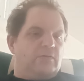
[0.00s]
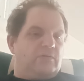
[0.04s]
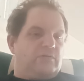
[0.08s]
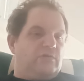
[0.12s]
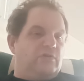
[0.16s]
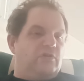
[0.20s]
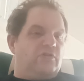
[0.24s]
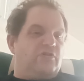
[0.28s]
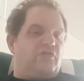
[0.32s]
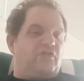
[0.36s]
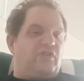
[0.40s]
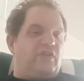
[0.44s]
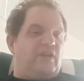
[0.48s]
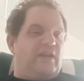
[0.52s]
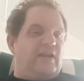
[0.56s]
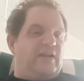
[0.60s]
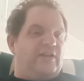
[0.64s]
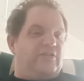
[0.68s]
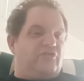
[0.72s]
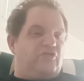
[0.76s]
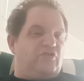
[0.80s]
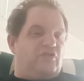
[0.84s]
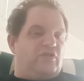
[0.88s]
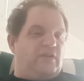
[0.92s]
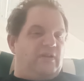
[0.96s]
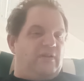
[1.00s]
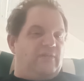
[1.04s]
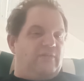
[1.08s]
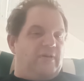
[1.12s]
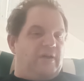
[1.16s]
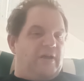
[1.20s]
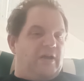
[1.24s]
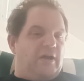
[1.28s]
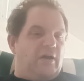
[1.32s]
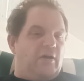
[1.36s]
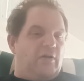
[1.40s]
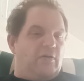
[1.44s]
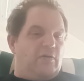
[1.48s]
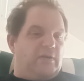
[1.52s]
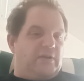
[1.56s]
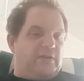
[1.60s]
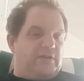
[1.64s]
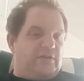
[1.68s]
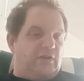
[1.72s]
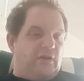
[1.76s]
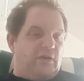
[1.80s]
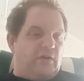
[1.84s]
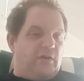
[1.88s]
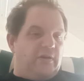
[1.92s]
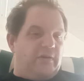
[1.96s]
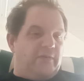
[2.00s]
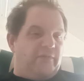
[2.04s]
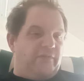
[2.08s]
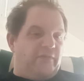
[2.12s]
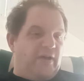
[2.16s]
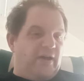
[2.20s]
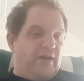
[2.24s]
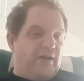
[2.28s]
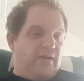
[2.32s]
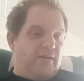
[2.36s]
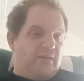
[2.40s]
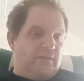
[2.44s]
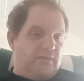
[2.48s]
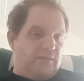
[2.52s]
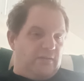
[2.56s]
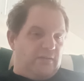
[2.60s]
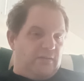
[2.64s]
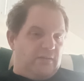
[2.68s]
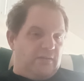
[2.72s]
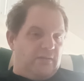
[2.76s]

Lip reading: Of course, the legendary Holy Diver,